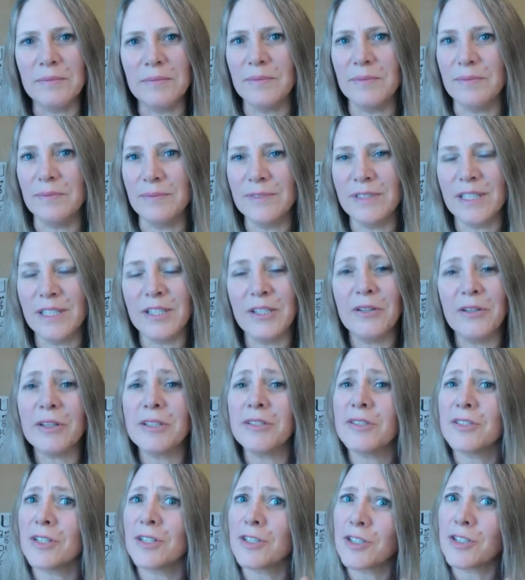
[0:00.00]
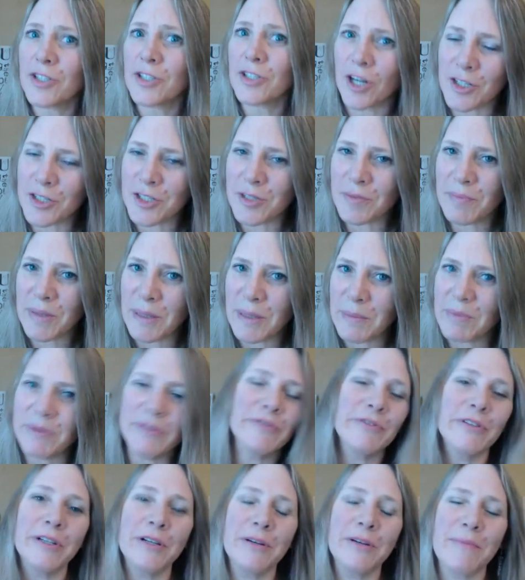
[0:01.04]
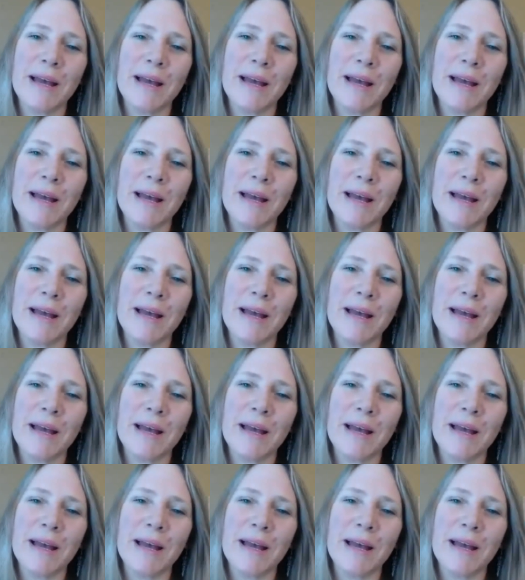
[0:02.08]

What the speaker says: then you can start charging people for your